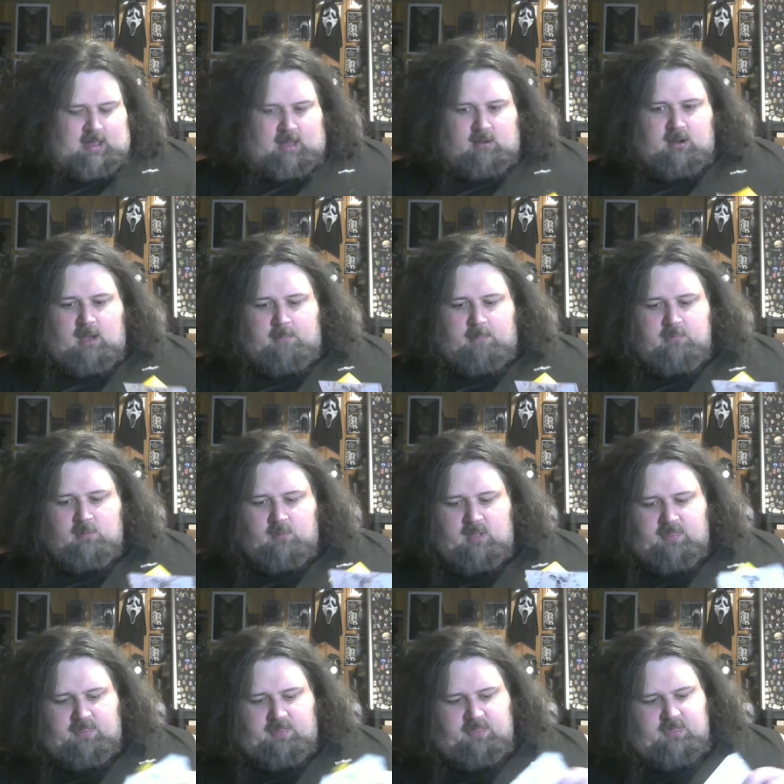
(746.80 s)
it comes
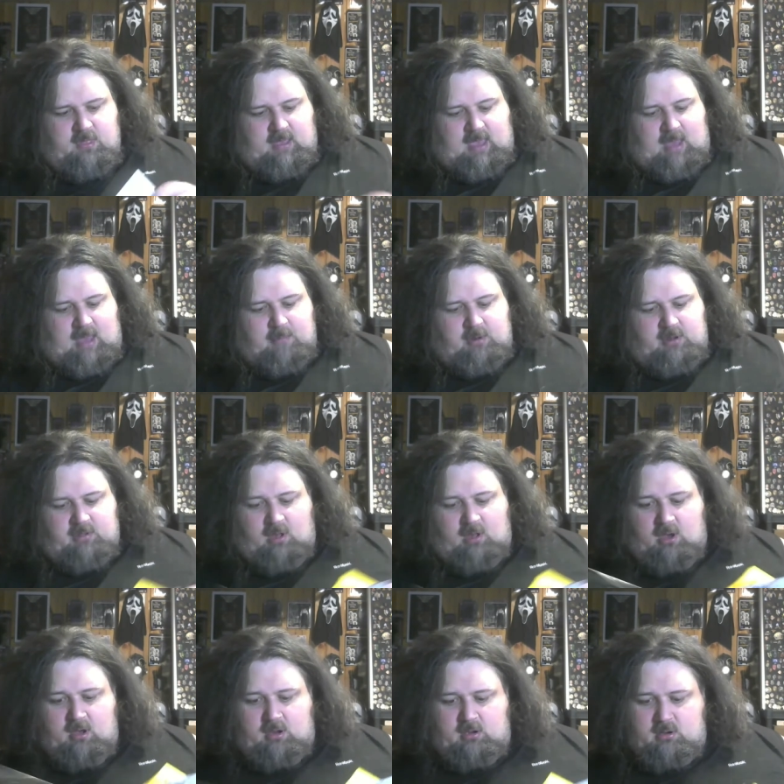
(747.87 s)
with, it came with a
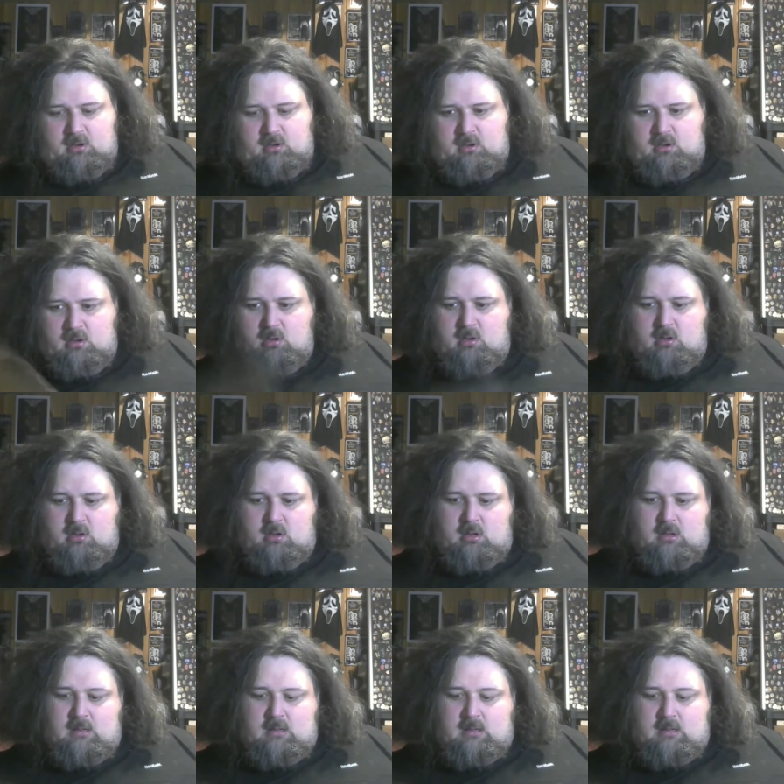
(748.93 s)
cert.
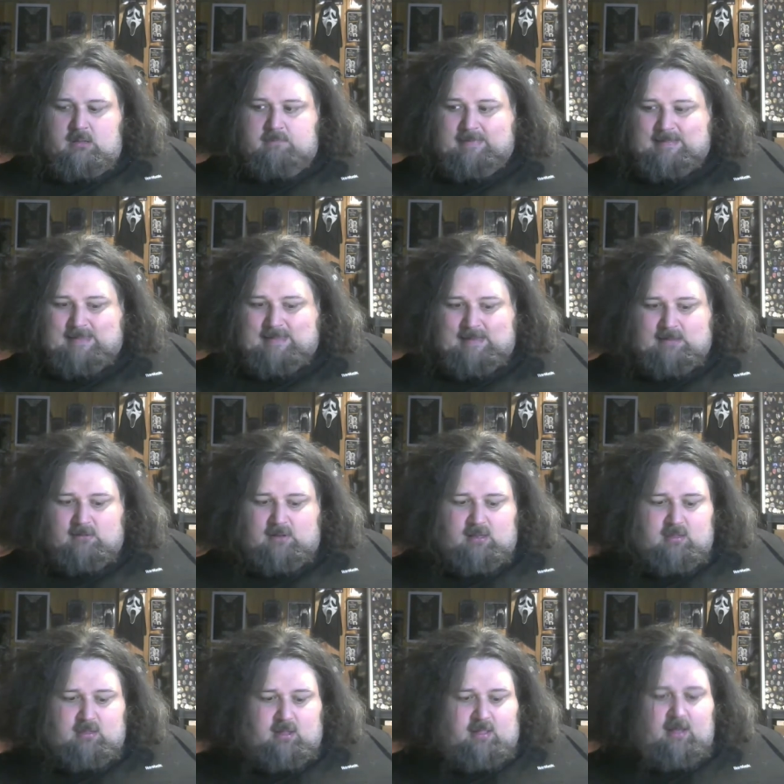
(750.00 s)
So Oh,
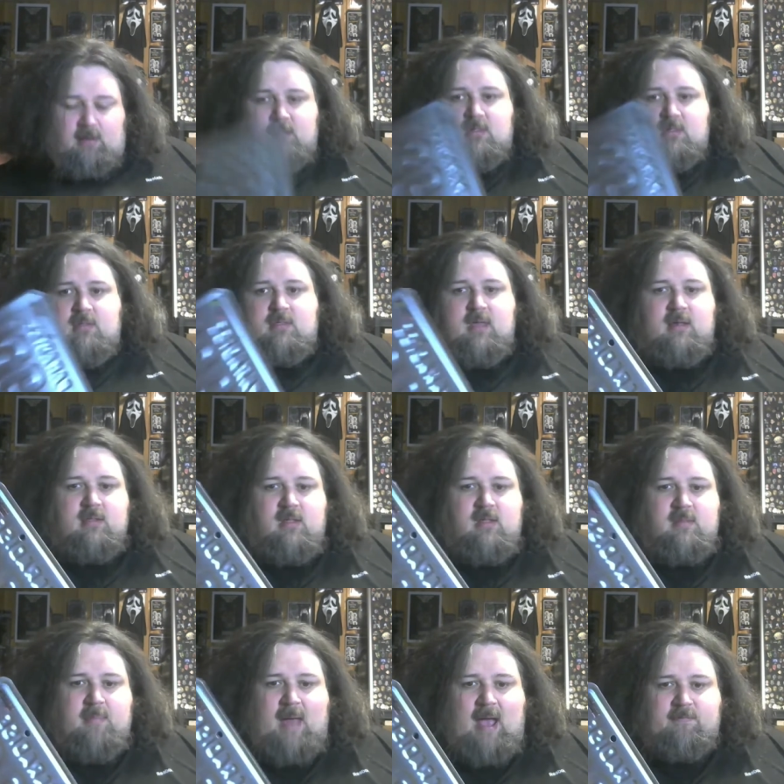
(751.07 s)
there it is. The sticker's on
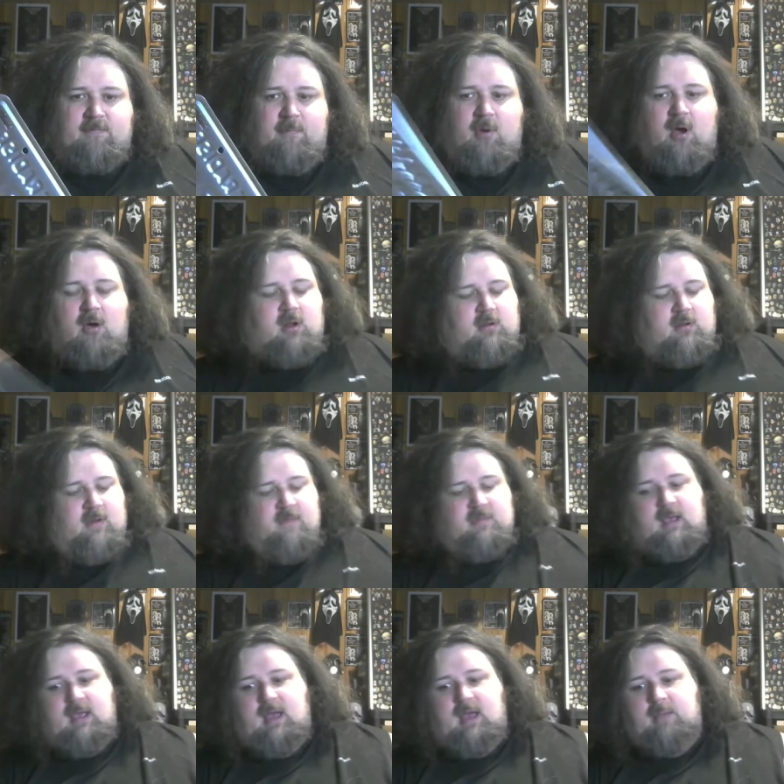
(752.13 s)
the back from
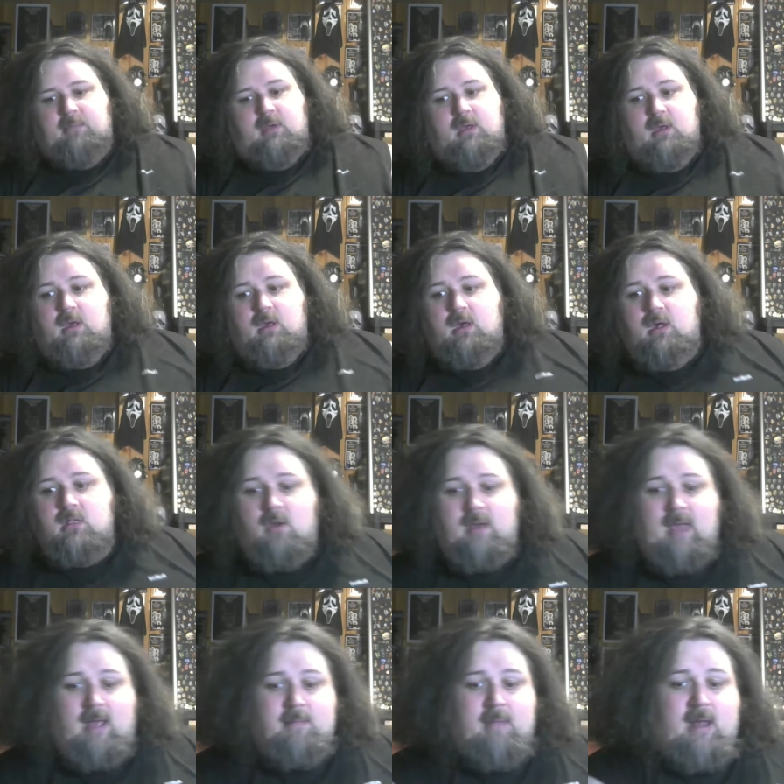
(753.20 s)
HorrorAutographs.com. So
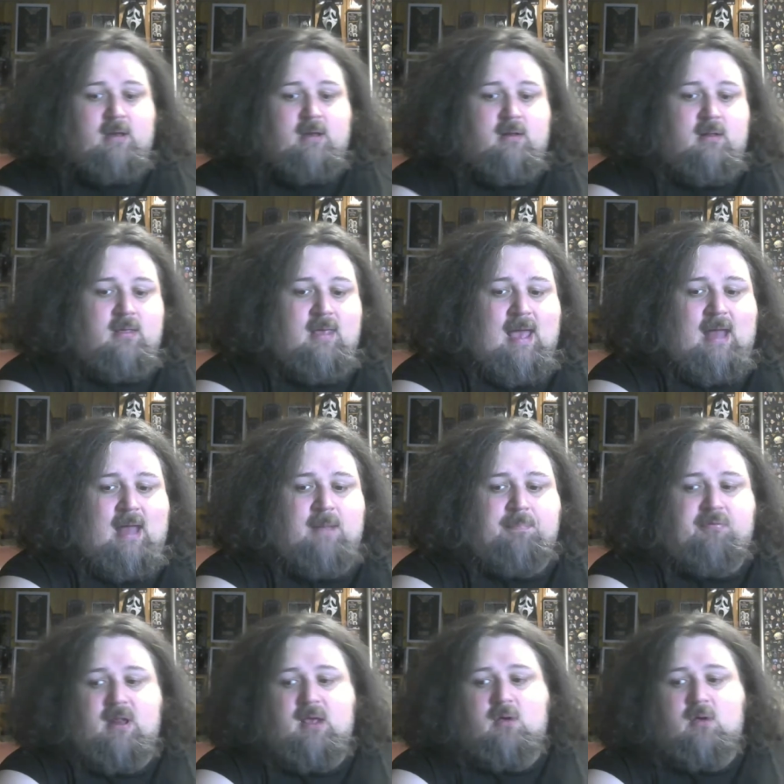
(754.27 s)
again, man, you got a
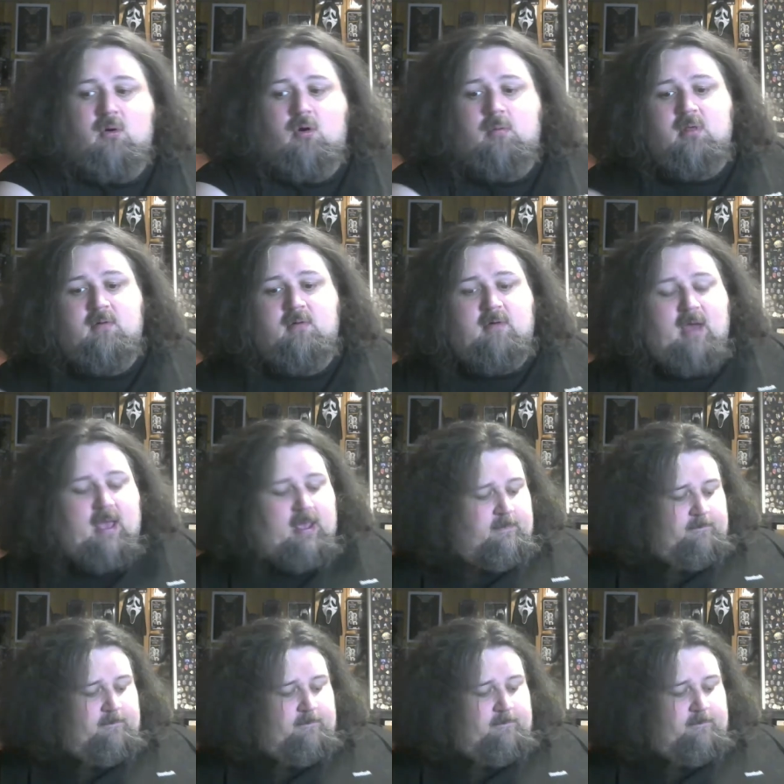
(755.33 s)
pretty cool Blu-ray.